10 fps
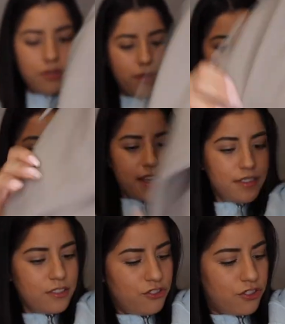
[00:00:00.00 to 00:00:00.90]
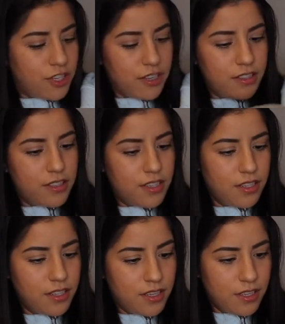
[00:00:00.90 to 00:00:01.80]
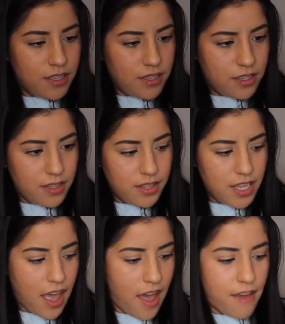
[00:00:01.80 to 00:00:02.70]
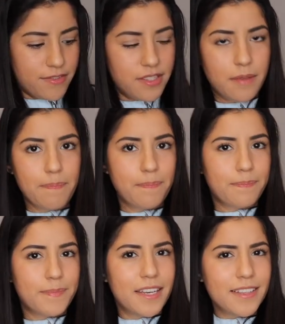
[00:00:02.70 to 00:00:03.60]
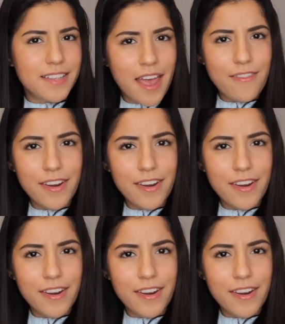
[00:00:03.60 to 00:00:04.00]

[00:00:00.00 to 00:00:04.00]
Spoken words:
So I guess it's just the half zip that doesn't have